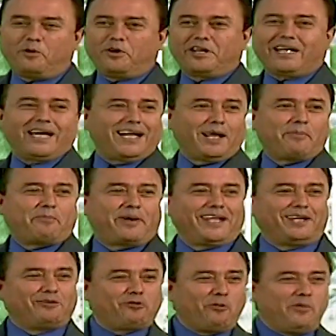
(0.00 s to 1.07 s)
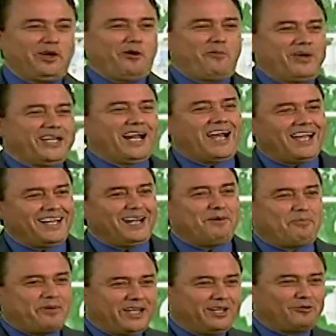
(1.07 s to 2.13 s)
because my spirit, look, my
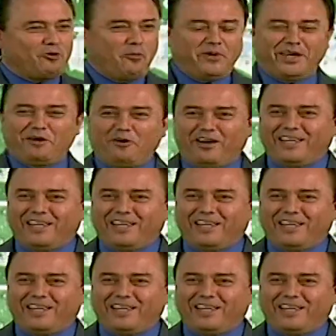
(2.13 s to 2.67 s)
spirit is of